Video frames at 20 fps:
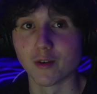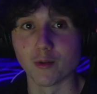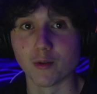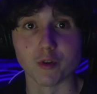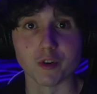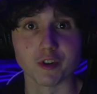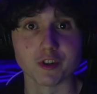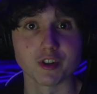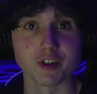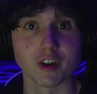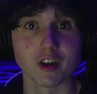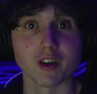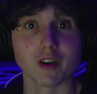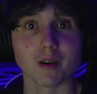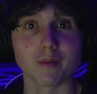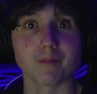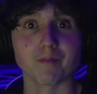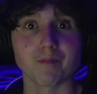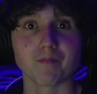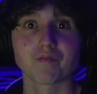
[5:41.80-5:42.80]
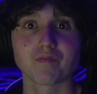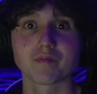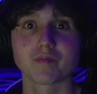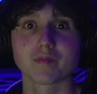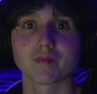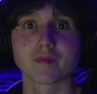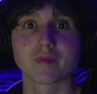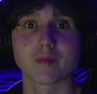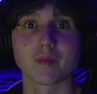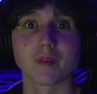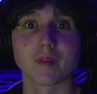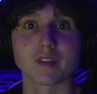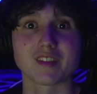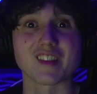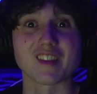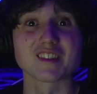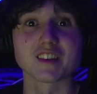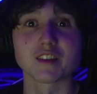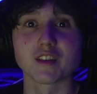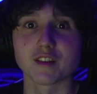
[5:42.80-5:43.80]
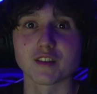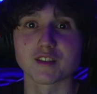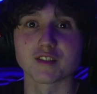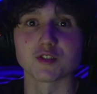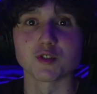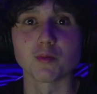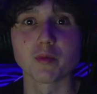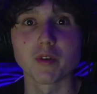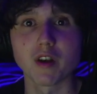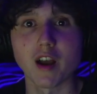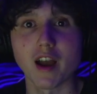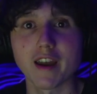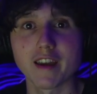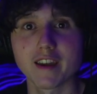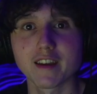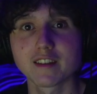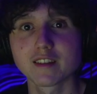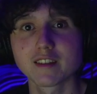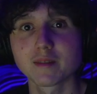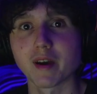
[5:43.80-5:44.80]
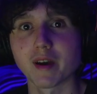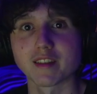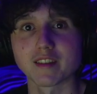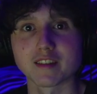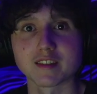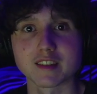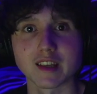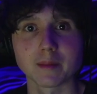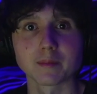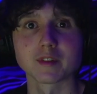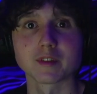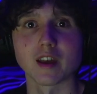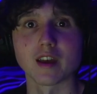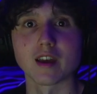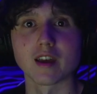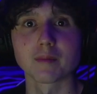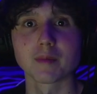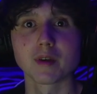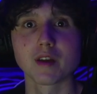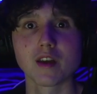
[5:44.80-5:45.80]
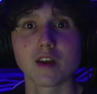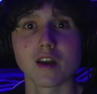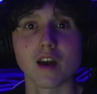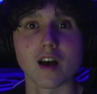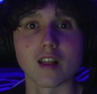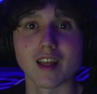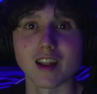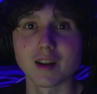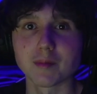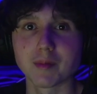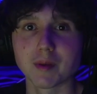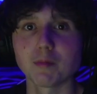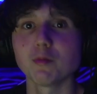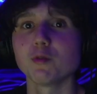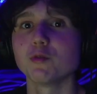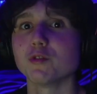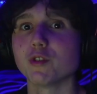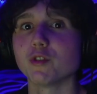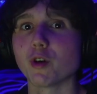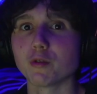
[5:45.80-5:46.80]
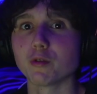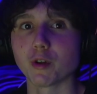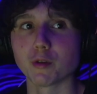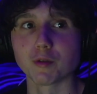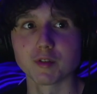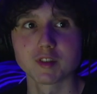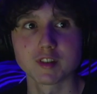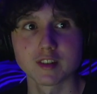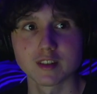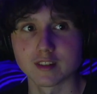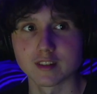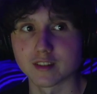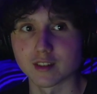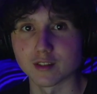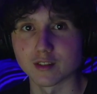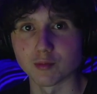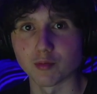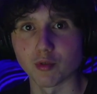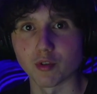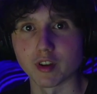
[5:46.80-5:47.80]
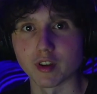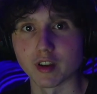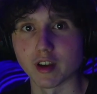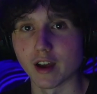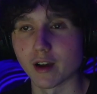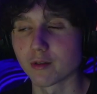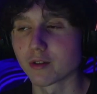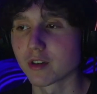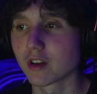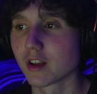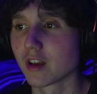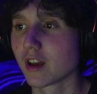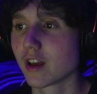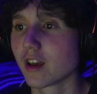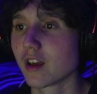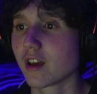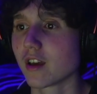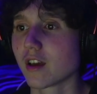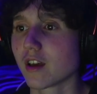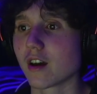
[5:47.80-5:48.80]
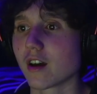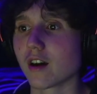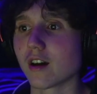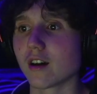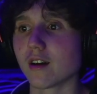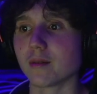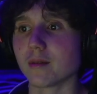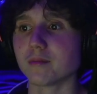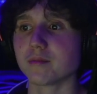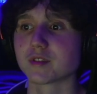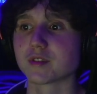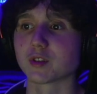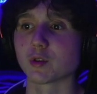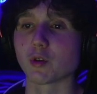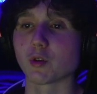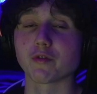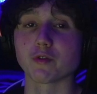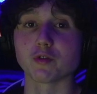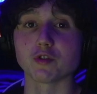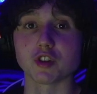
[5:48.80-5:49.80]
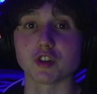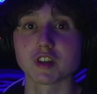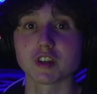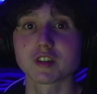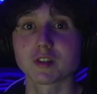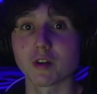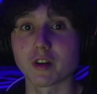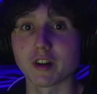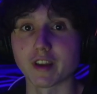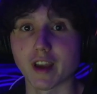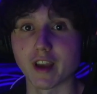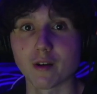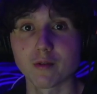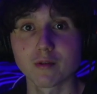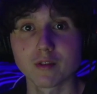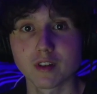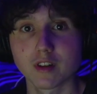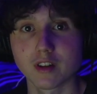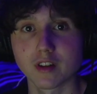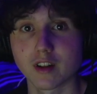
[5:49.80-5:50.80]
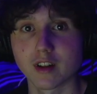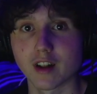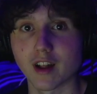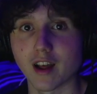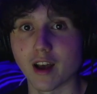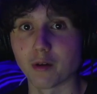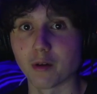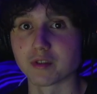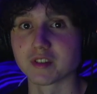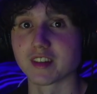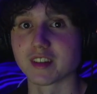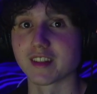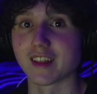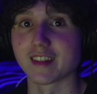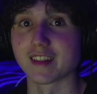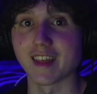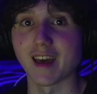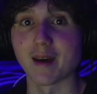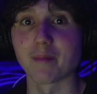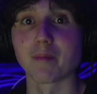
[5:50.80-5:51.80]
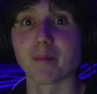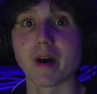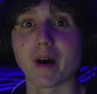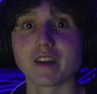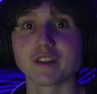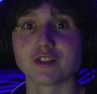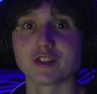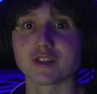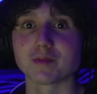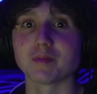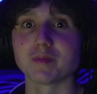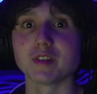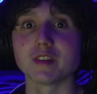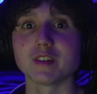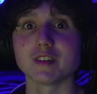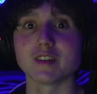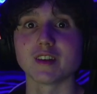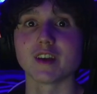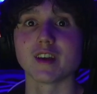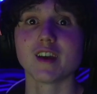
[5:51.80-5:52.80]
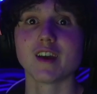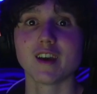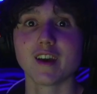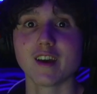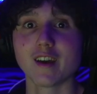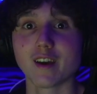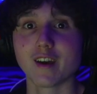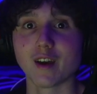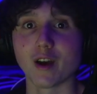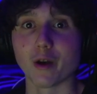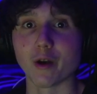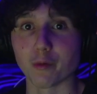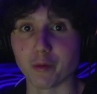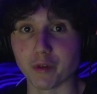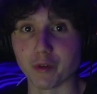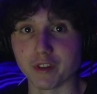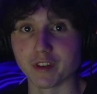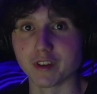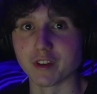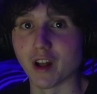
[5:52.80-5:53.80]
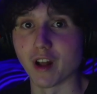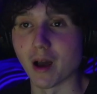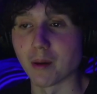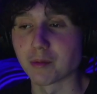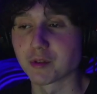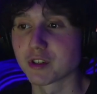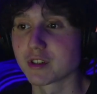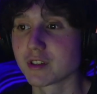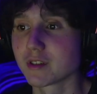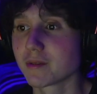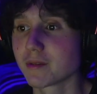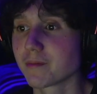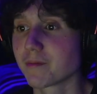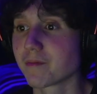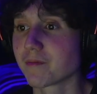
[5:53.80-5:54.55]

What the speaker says: which doesn't look super high end, but at the same time, a lot of people don't notice it until you point it out. So if you're just starting out, I would say that that might just be a really good option.